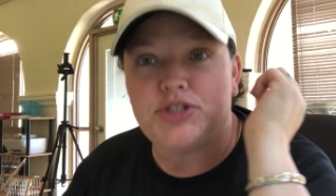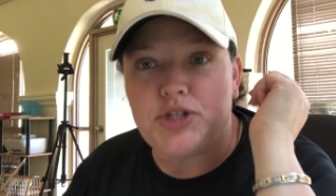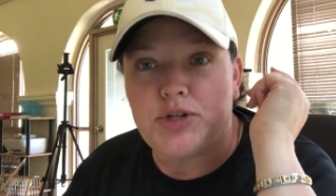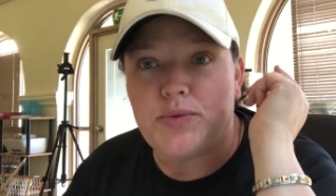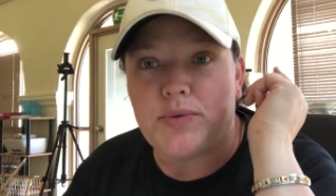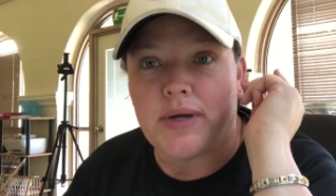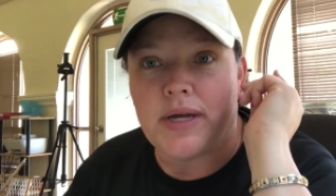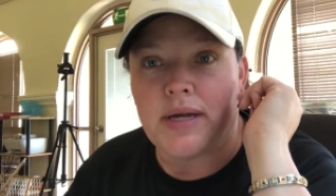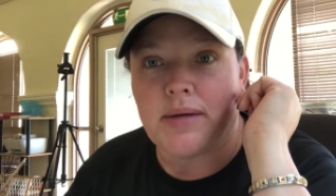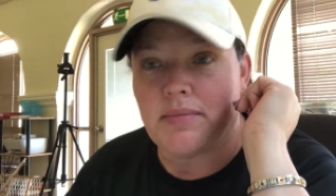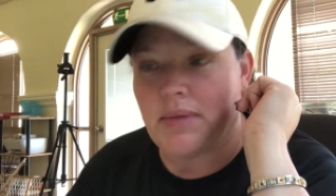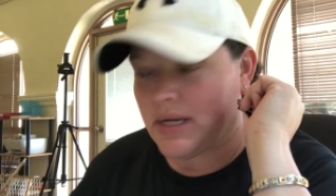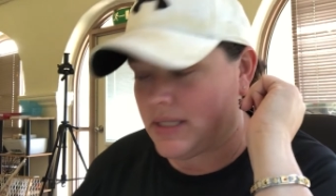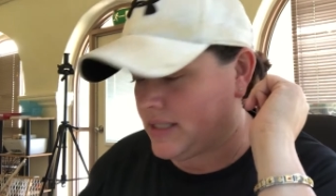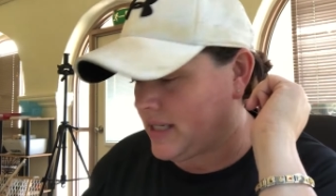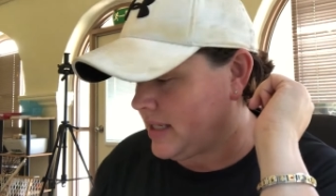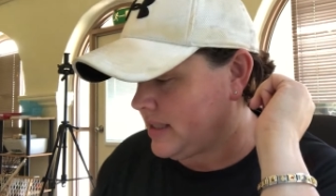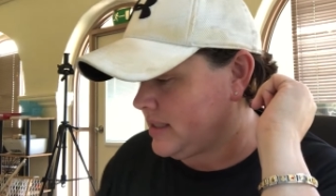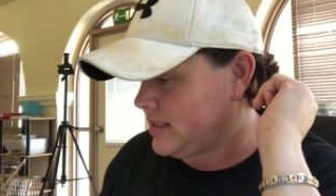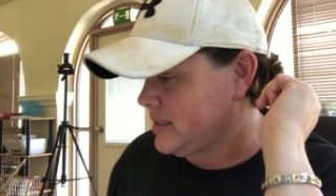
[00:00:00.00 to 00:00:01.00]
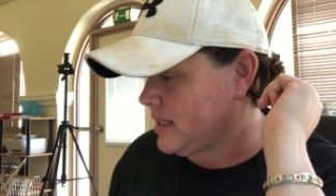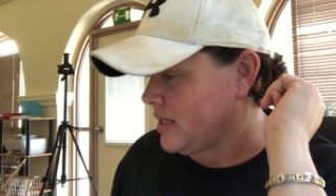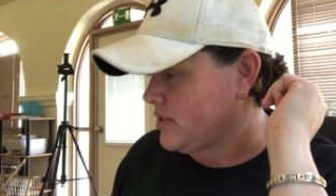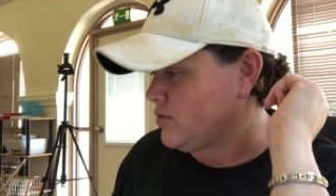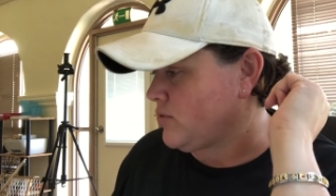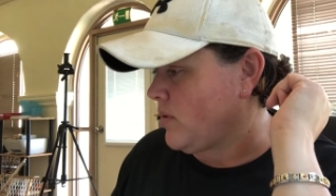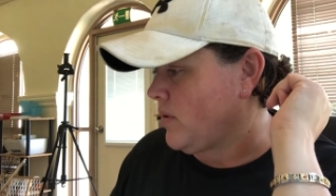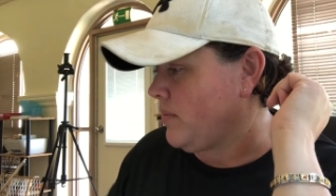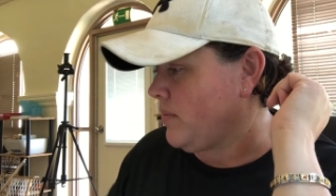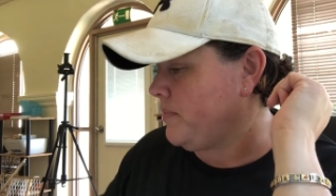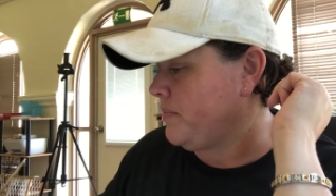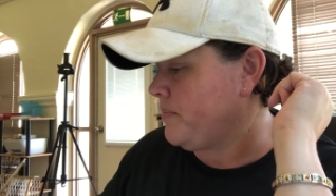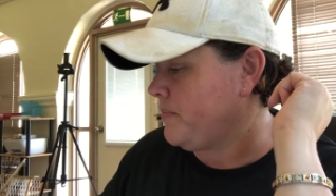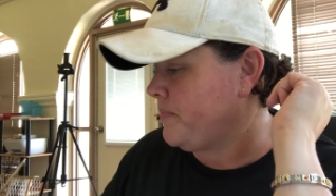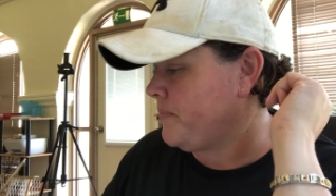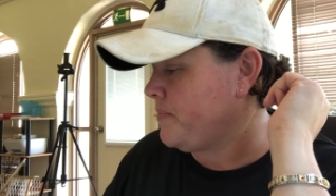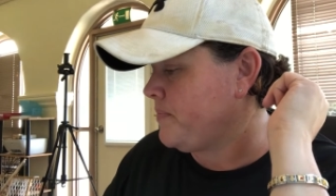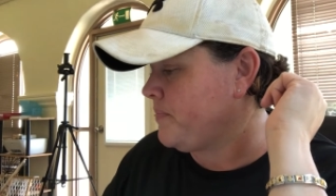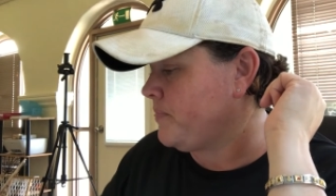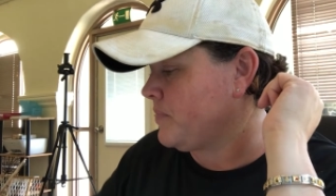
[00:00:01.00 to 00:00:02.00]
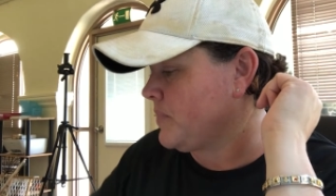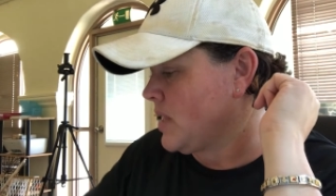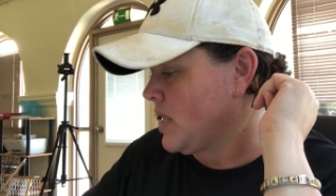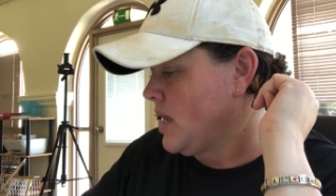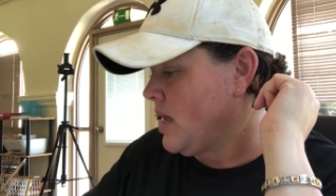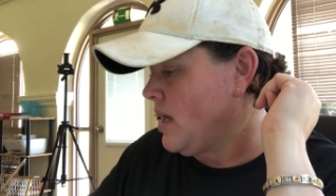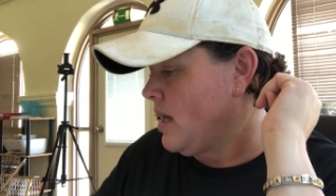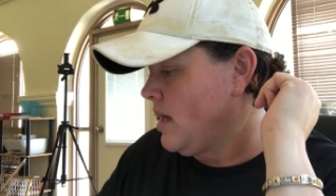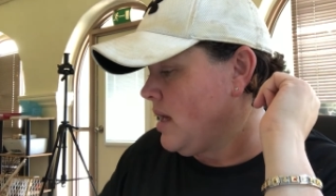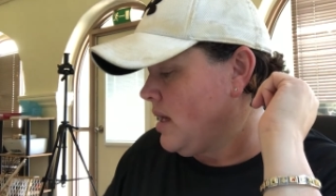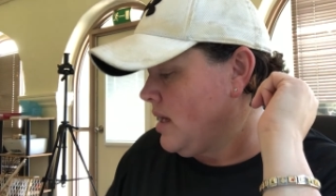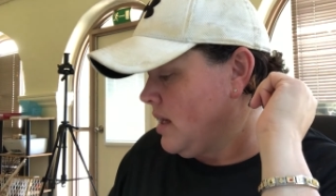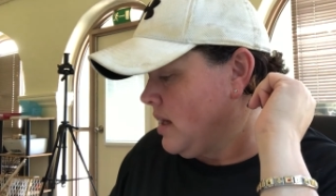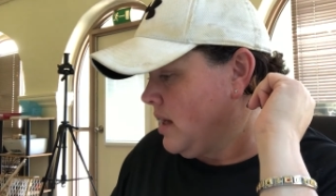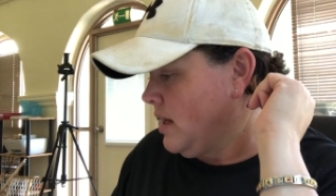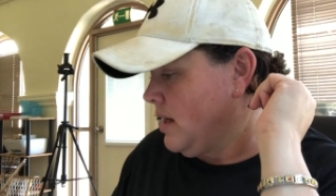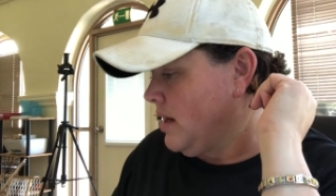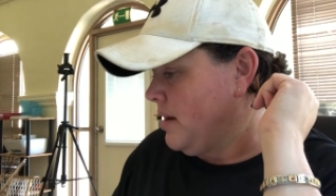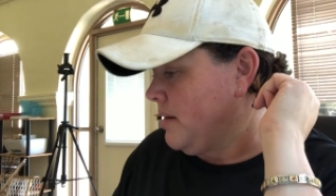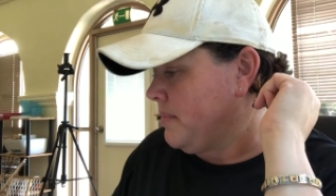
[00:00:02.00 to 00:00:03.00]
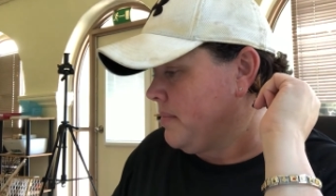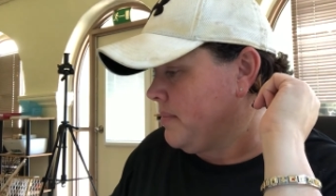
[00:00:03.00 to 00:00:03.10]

doing my daily schedule. Um,